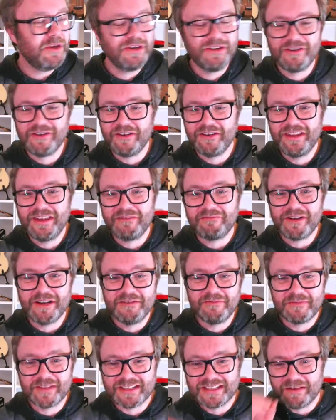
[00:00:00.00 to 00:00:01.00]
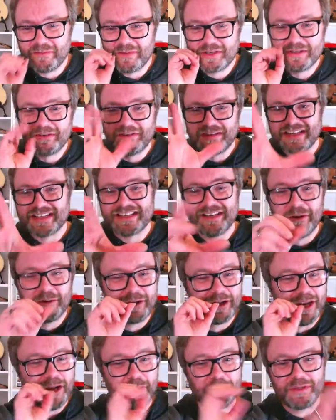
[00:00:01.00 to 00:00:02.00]
and you're not in the room, because I'm sure there's little
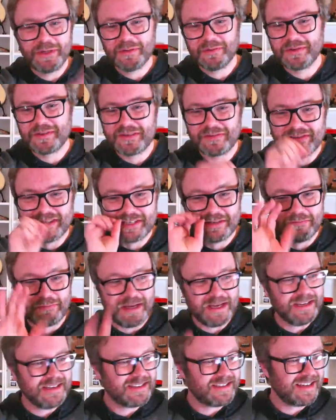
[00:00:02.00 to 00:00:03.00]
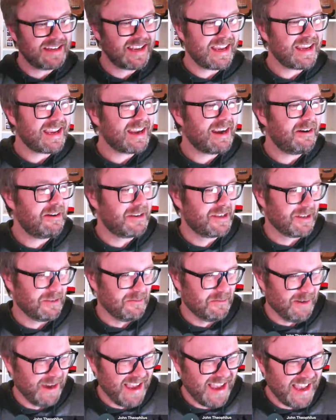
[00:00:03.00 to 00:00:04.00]
globules of spit as I get carried
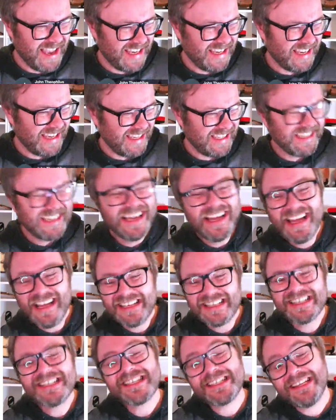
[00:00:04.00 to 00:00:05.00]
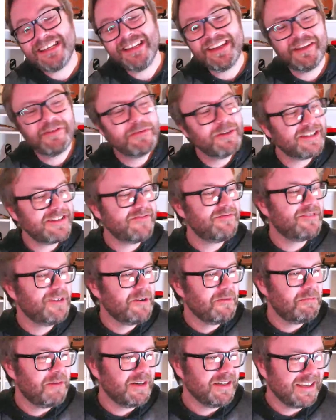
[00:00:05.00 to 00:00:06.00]
away, just like they would in
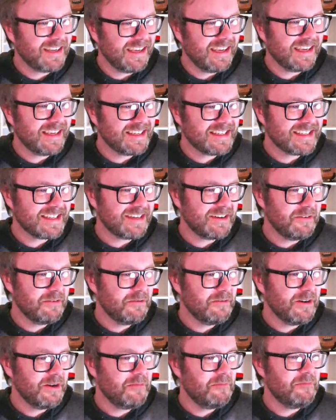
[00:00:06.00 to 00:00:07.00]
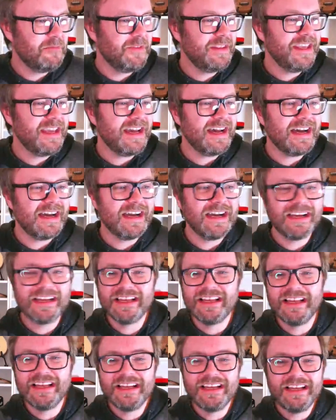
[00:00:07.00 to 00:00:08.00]
real punk gigs. So, yeah,
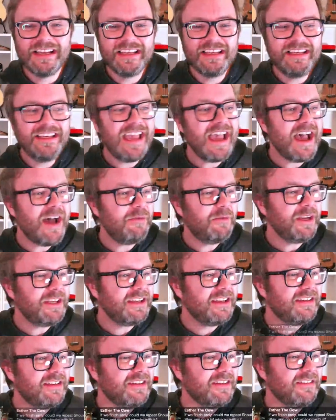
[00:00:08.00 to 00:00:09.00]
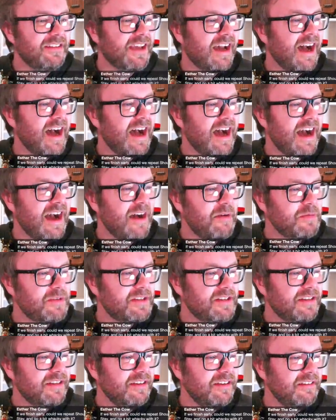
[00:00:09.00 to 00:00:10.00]
we could do that.
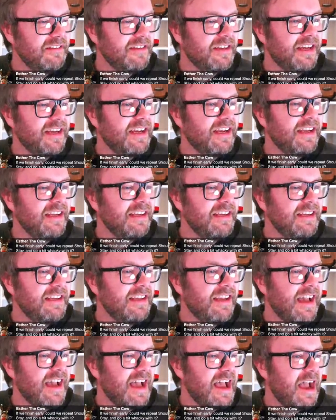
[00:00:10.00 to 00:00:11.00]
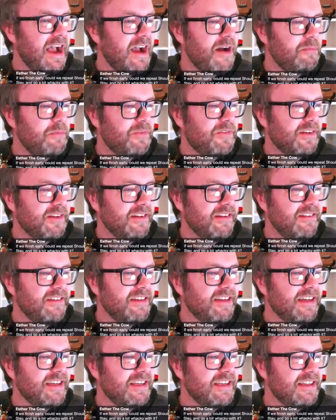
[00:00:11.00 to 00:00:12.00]
Absolutely. Yeah,
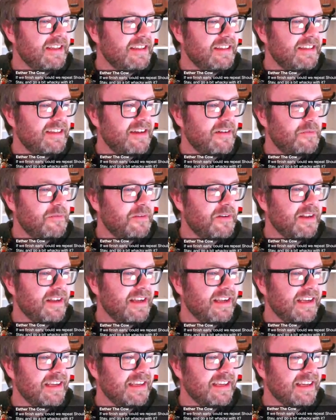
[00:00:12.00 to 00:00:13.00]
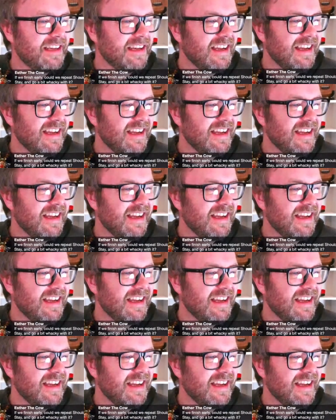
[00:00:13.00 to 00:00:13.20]
absolutely. Definitely.